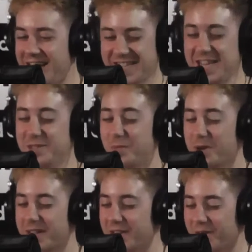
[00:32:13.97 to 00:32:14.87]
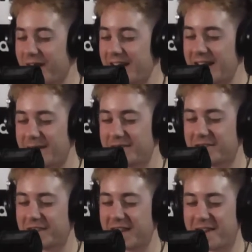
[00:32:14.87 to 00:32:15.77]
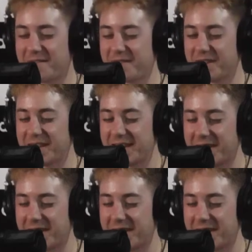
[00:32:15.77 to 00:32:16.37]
It's working great. I feel like